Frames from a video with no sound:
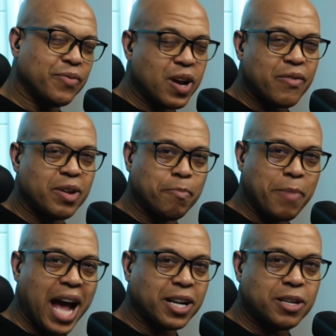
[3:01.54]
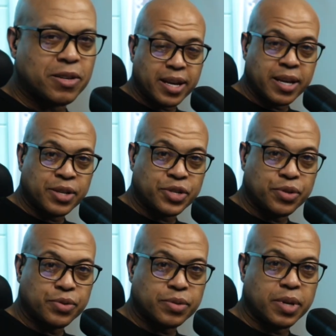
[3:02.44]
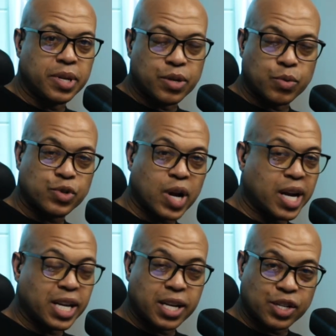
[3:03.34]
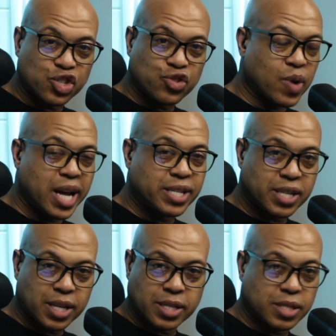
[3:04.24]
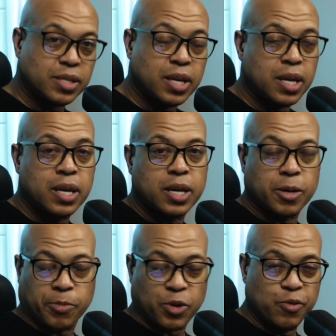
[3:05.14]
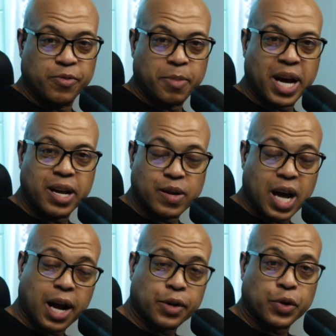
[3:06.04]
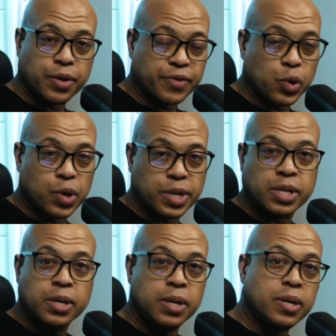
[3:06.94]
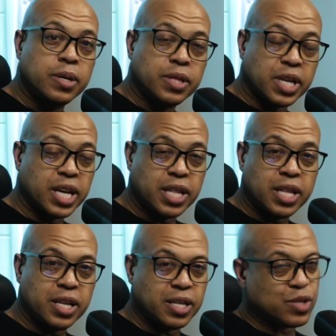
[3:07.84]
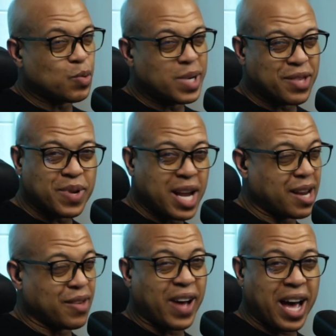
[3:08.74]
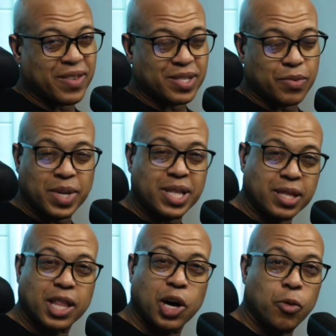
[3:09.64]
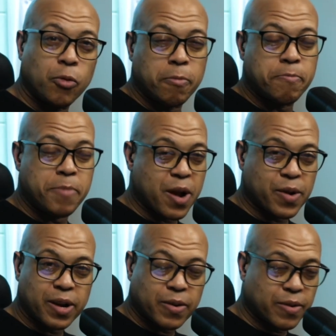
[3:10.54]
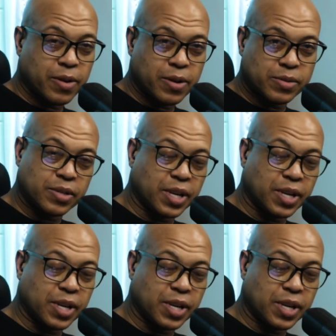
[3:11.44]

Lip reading: you're having back issues and you're trying to get a stretch and it's approved by your doctor, of course, then $23.95 is a really low barrier to